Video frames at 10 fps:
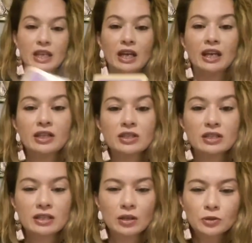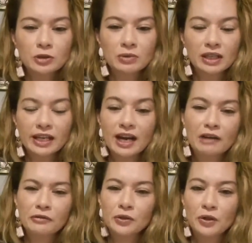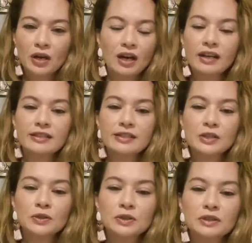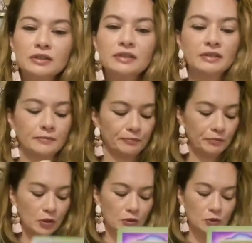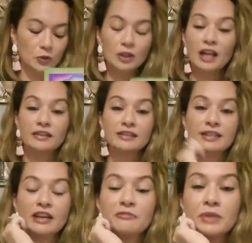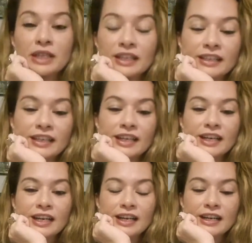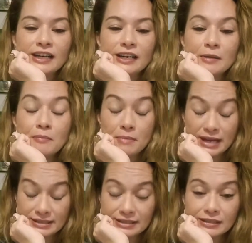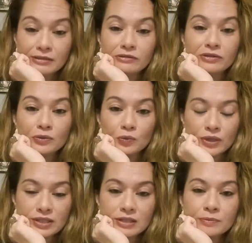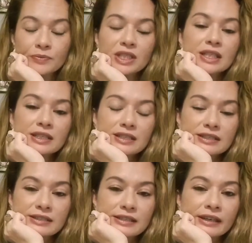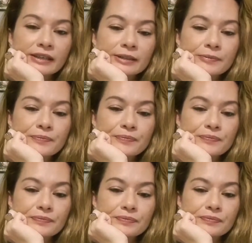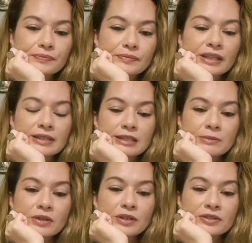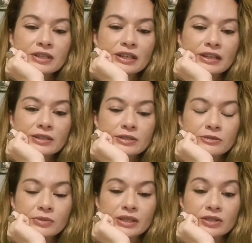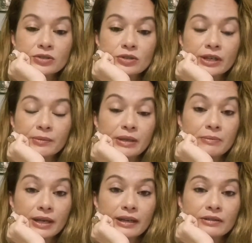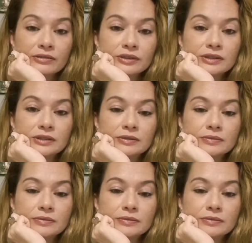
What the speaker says: and connections that ultimately are for your highest good. Because all others have been massive wisdom teachers, yeah? And some of those connections have been extremely painful,